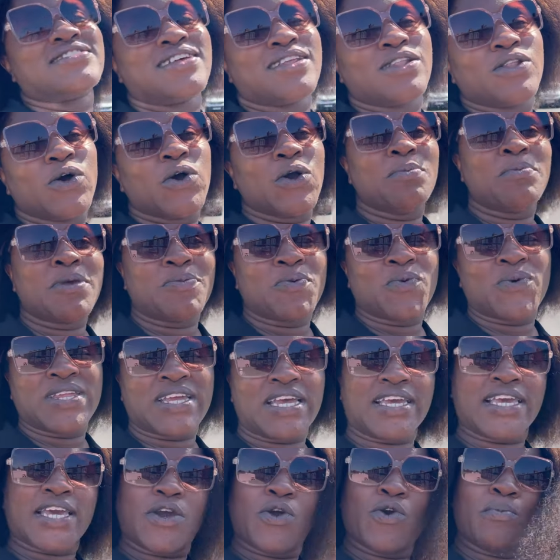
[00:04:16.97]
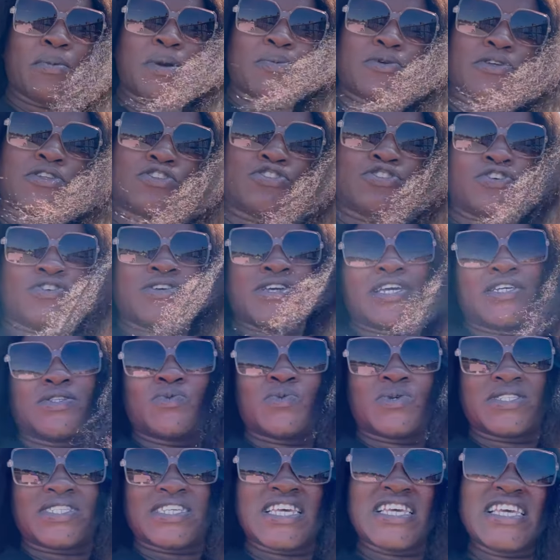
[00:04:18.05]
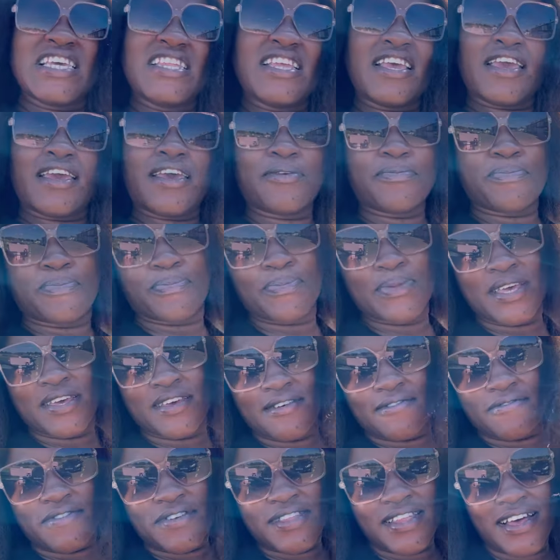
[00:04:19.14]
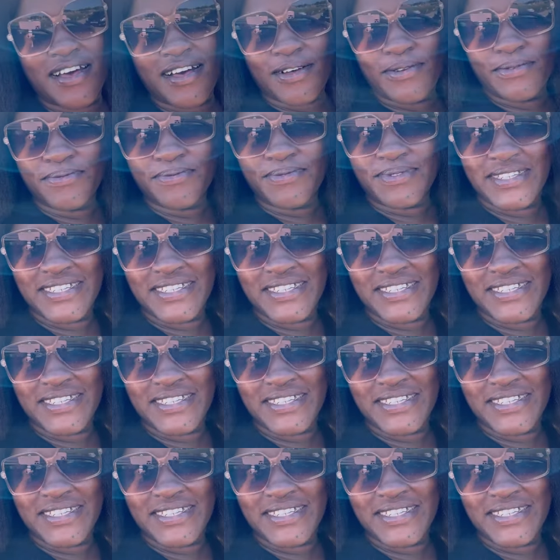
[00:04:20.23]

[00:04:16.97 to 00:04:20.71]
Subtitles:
along. Maybe when I get home, I'm gonna show you guys what's in here. For now,